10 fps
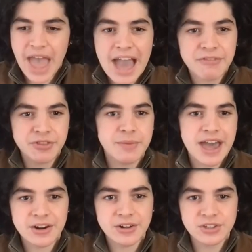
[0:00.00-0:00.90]
half the
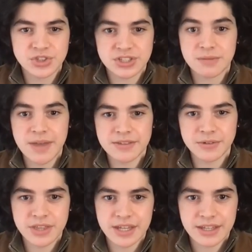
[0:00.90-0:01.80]
battle is just a
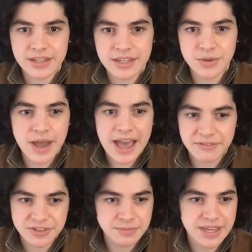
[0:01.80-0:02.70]
mental thing. You
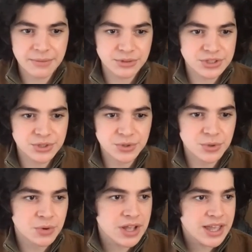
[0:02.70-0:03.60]
have to be able
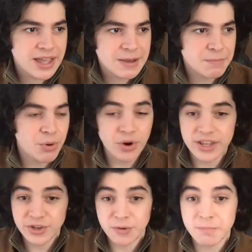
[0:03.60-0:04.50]
to put
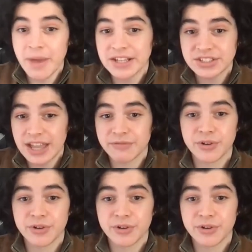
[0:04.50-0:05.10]
in your best